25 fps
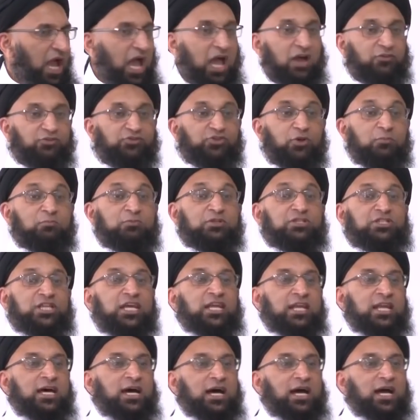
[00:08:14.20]
have some
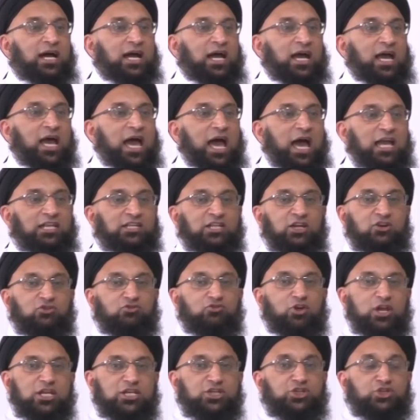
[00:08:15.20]
dinner at
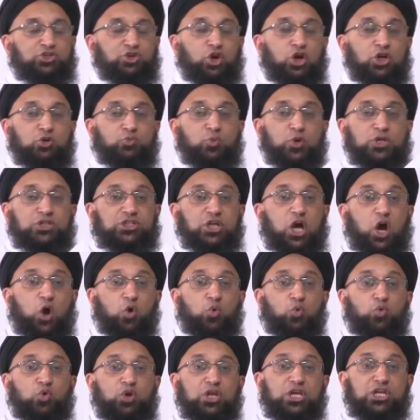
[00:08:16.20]
a restaurant which
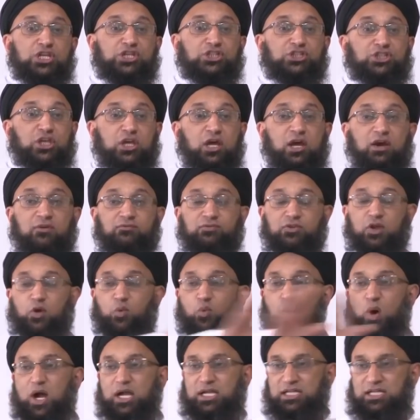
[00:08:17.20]
only served the